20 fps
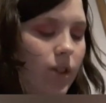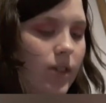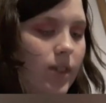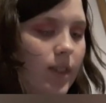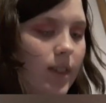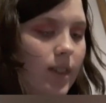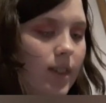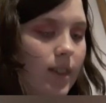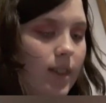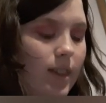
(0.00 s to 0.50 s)

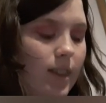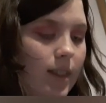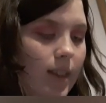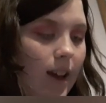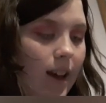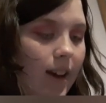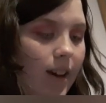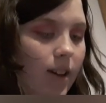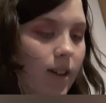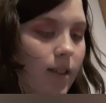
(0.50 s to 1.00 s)

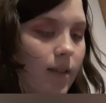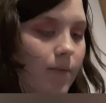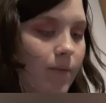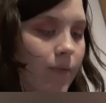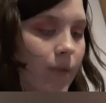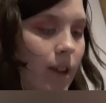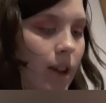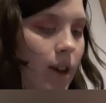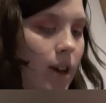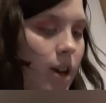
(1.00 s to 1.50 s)
sticker.
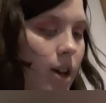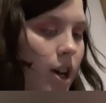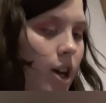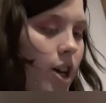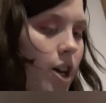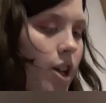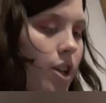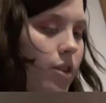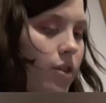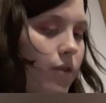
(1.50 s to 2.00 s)

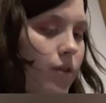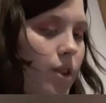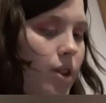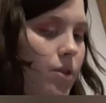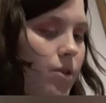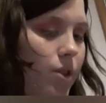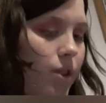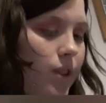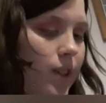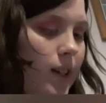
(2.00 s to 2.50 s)
The
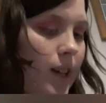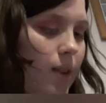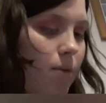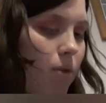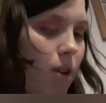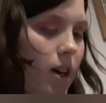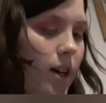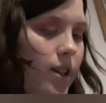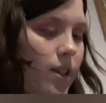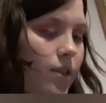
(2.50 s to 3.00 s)
reviews on the lip
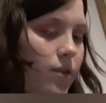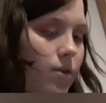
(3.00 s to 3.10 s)
liners